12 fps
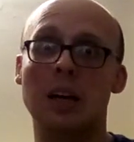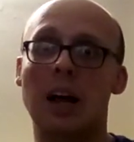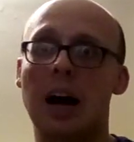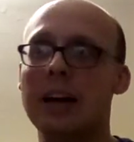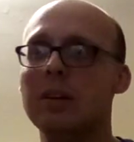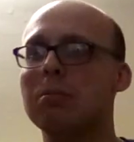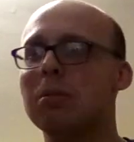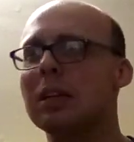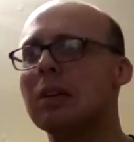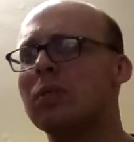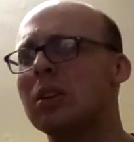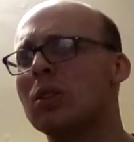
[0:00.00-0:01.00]
I don't
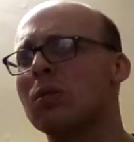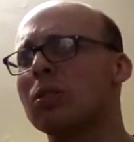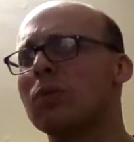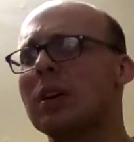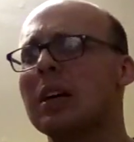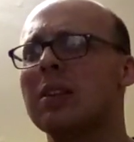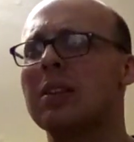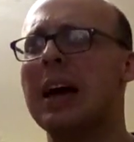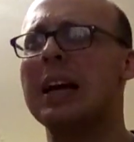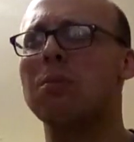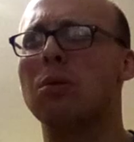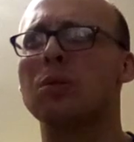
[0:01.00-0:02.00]
believe there's such a thing as
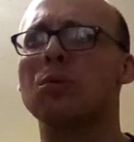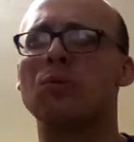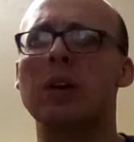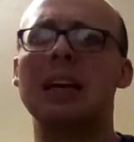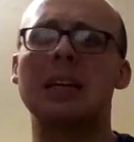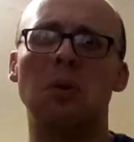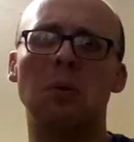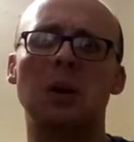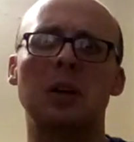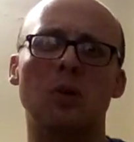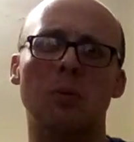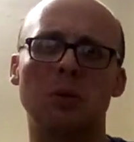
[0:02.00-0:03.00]
anyone who's really
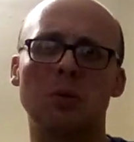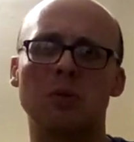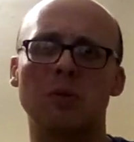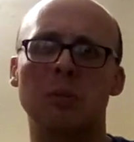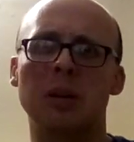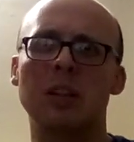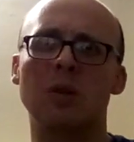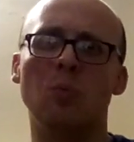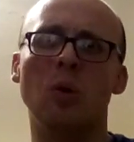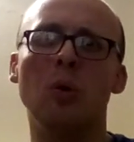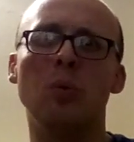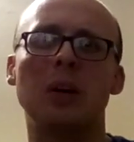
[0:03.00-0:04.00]
ugly or beautiful, but there's a
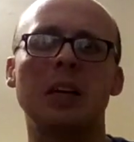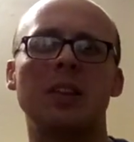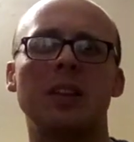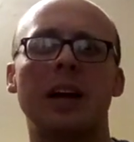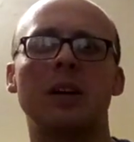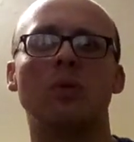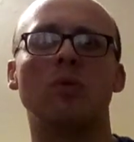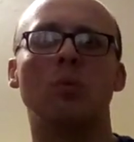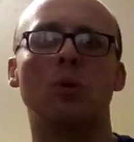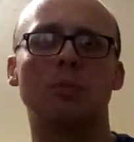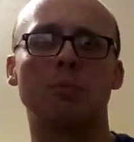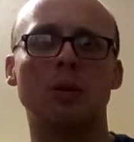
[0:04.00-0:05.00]
worldly standard for
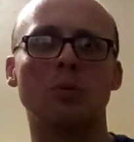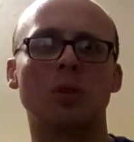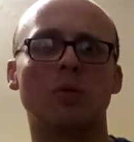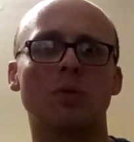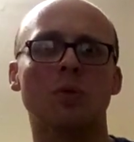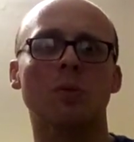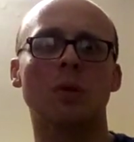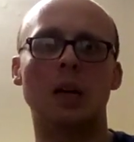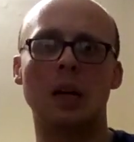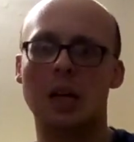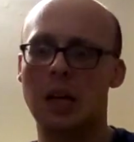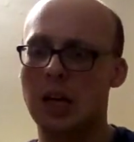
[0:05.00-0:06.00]
what's beautiful.
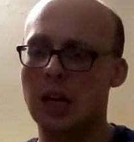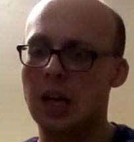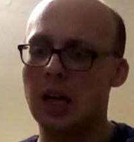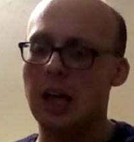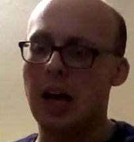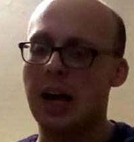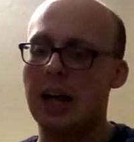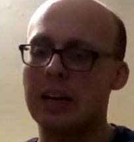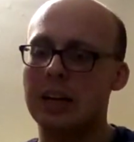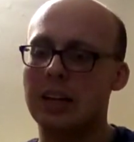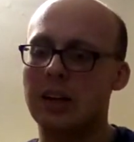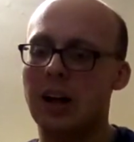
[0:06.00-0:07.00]

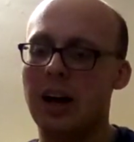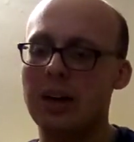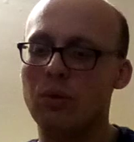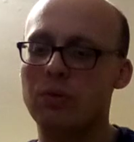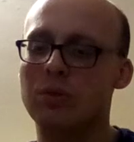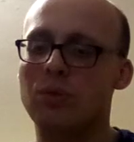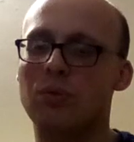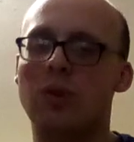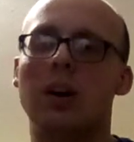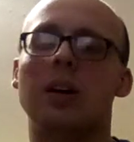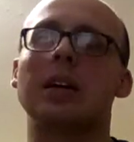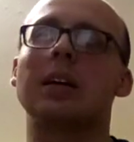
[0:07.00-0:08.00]
And I often
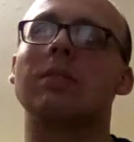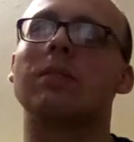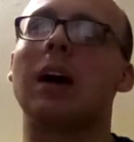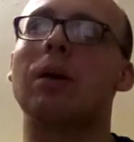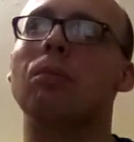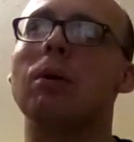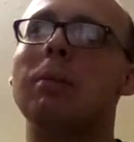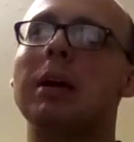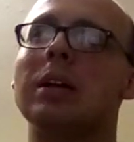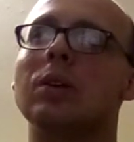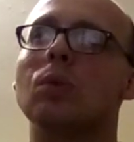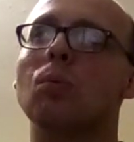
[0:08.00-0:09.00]
find that
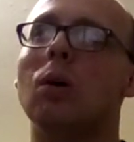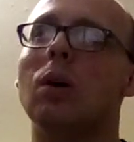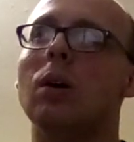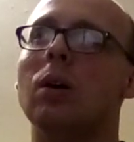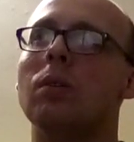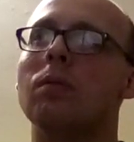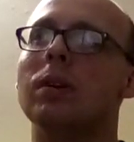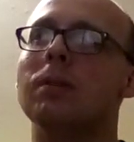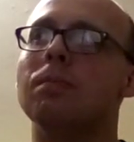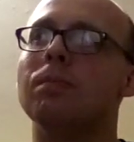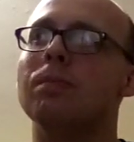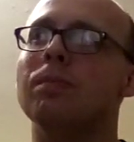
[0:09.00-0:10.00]
women who are
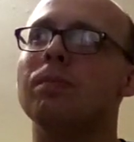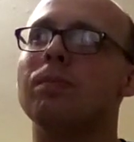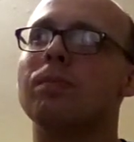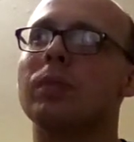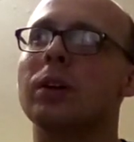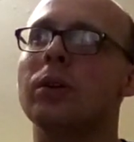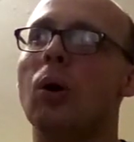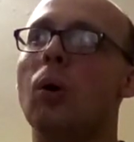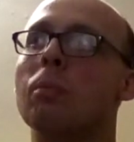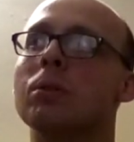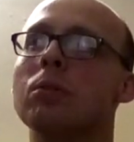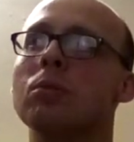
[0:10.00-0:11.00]

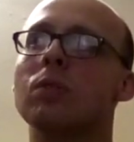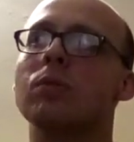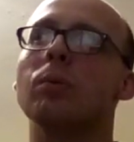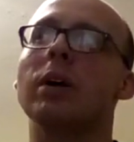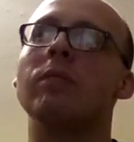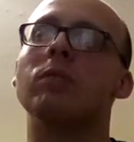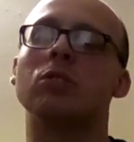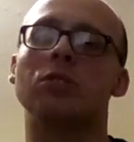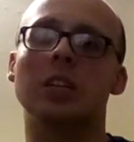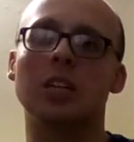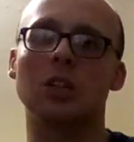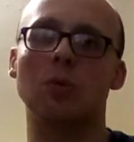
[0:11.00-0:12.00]
not beautiful in the
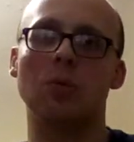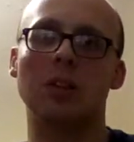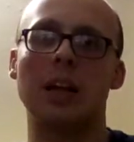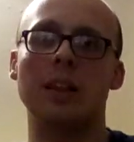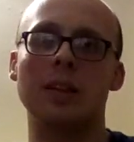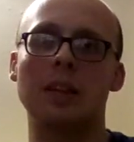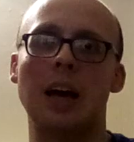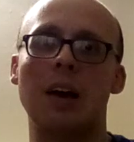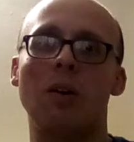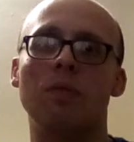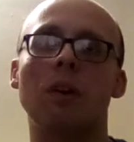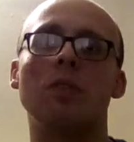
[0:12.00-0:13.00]
traditional sense
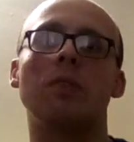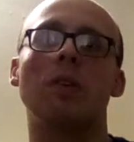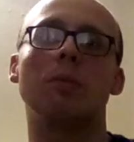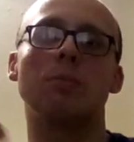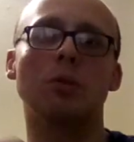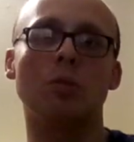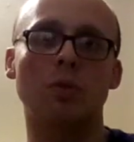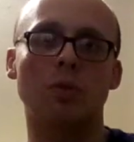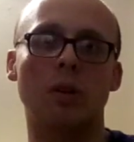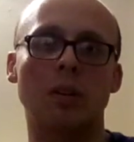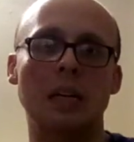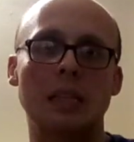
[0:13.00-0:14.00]
are very, very
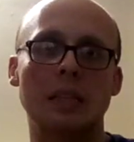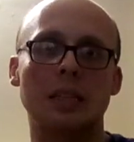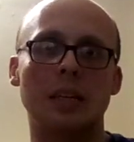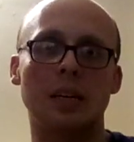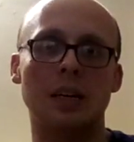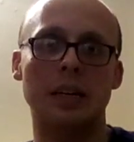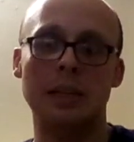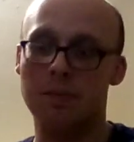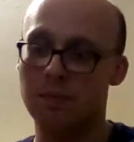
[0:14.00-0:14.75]
beautiful on the inside.